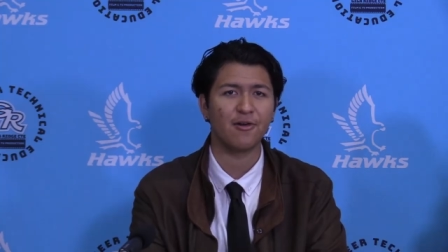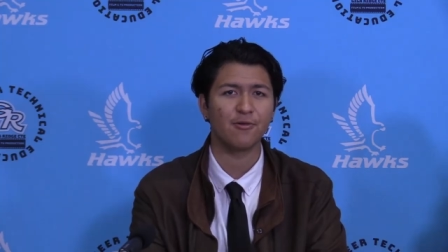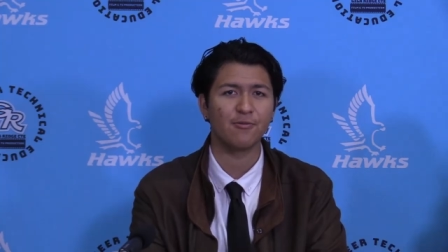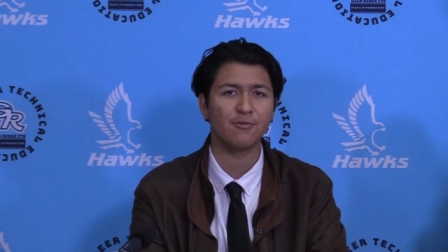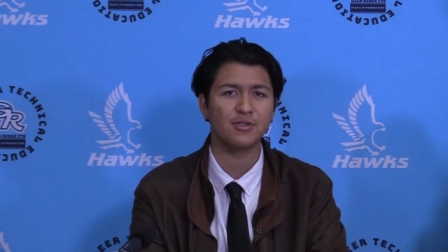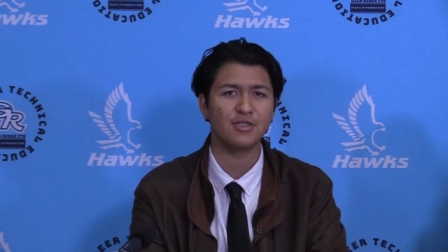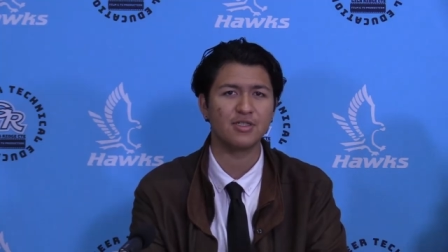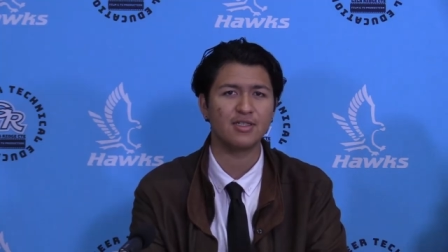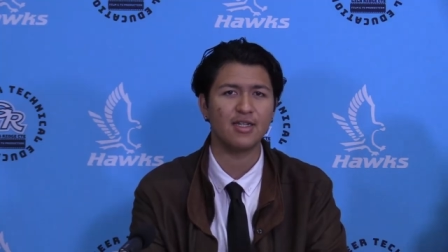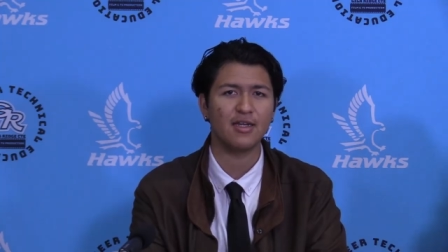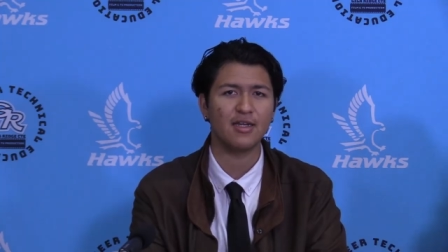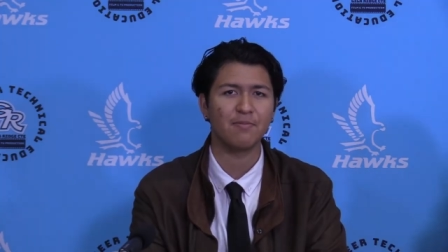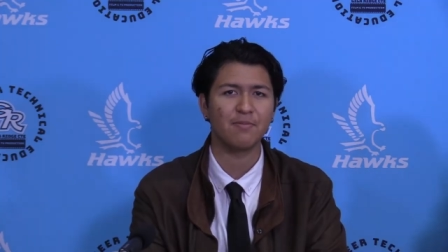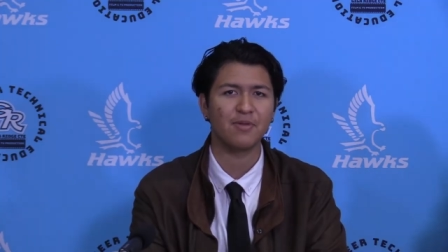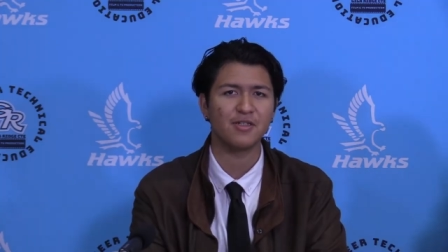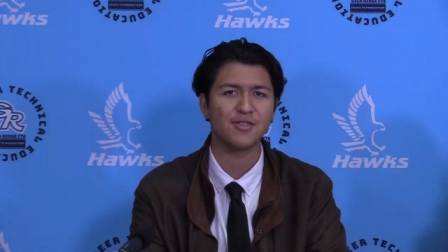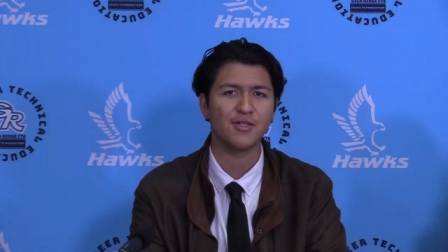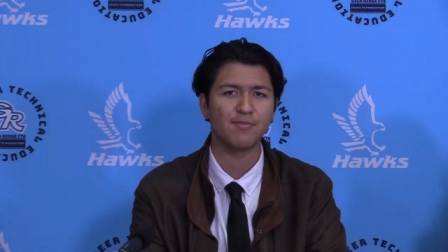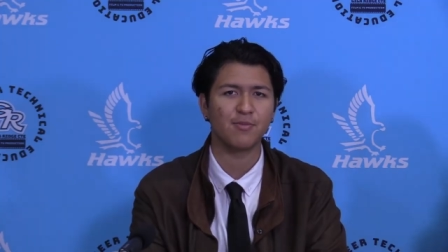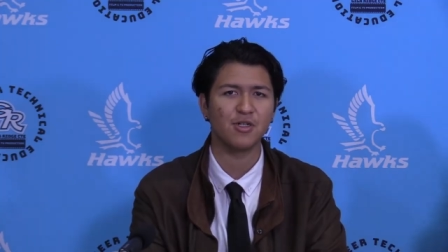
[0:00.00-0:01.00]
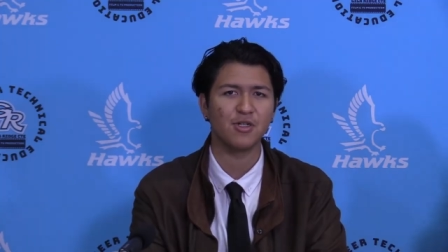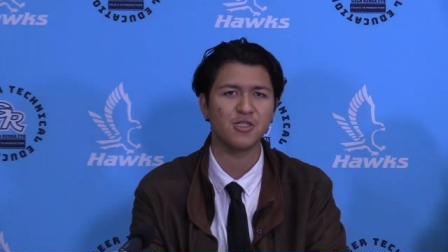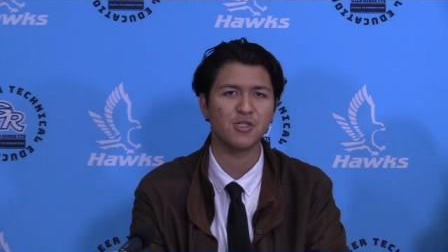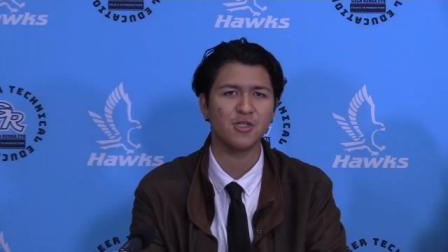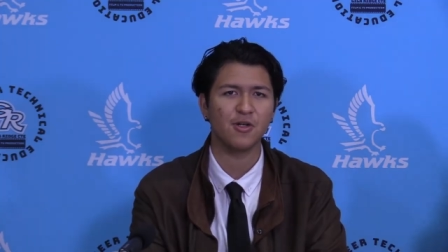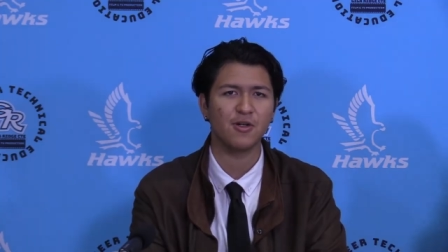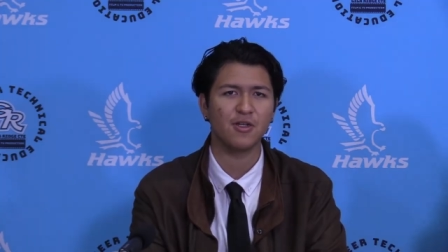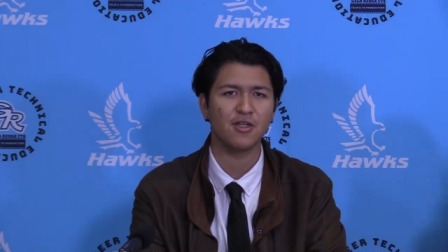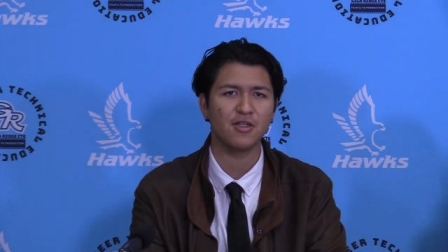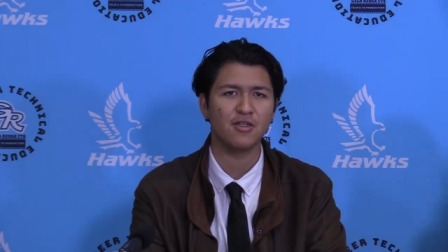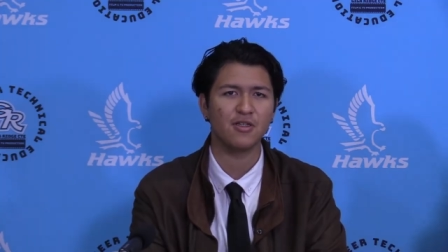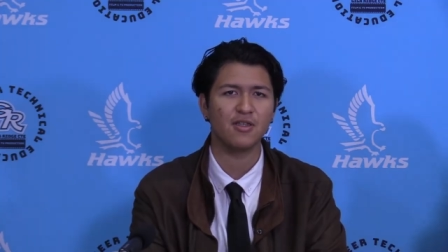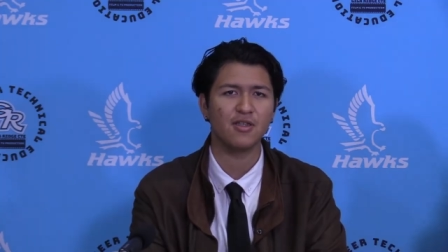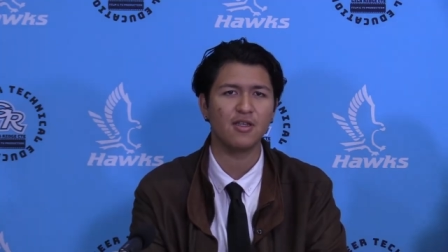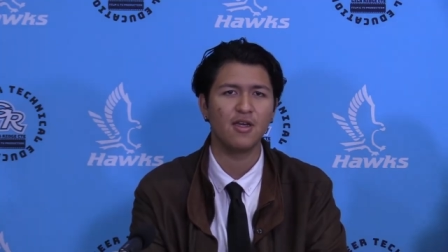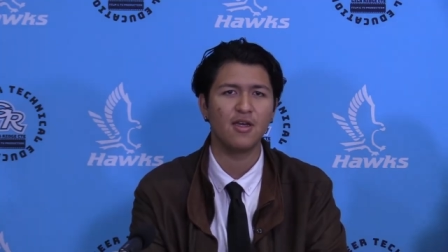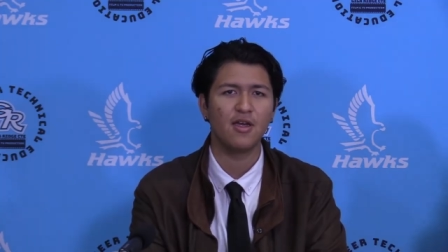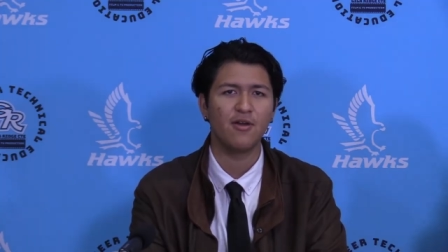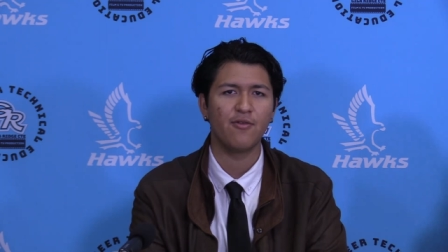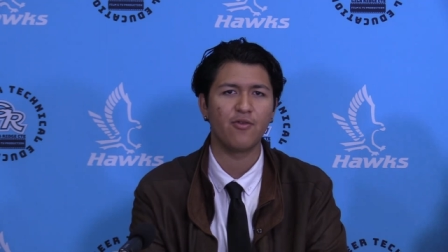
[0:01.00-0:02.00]
which is taking place on March 30th
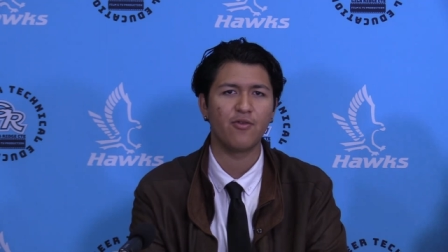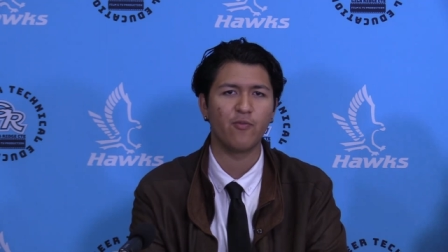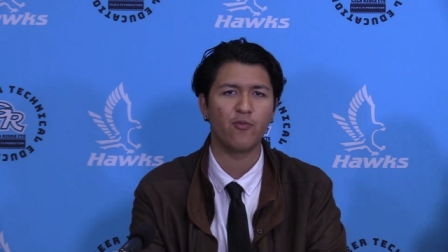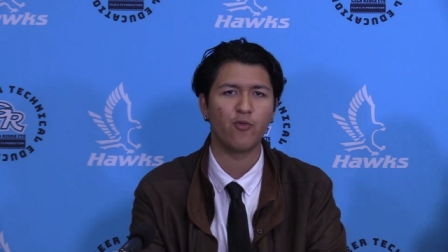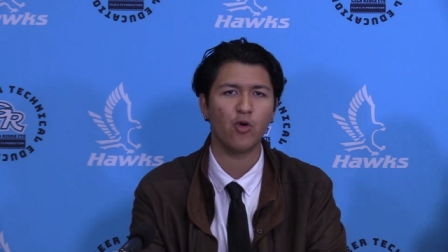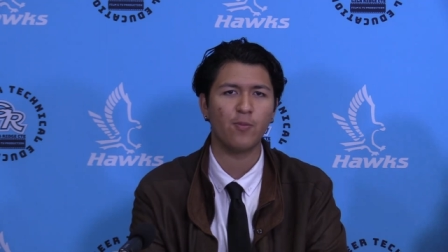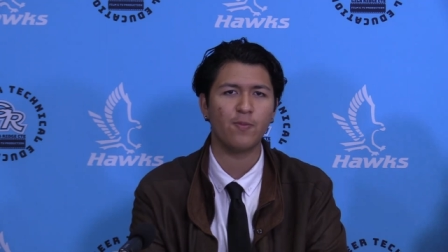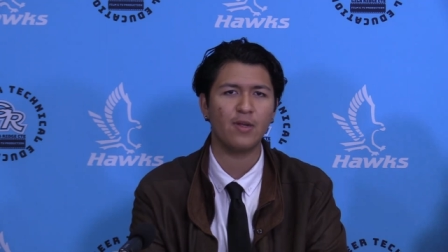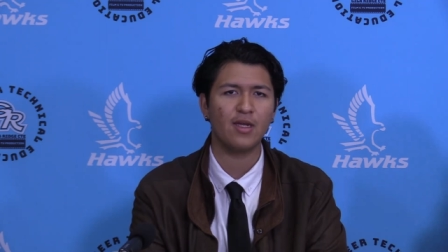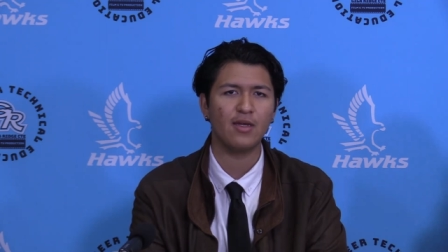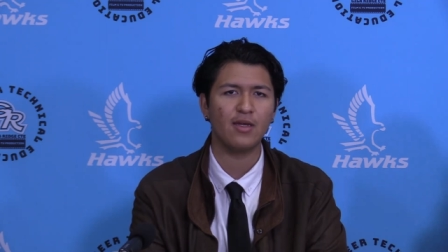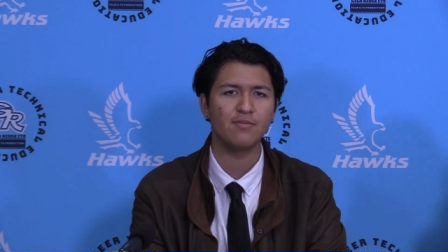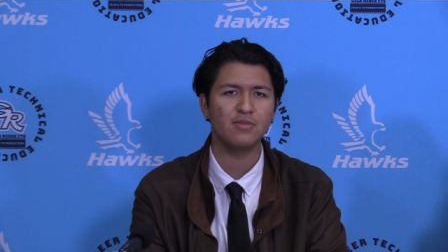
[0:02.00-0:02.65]
from 4 p.m.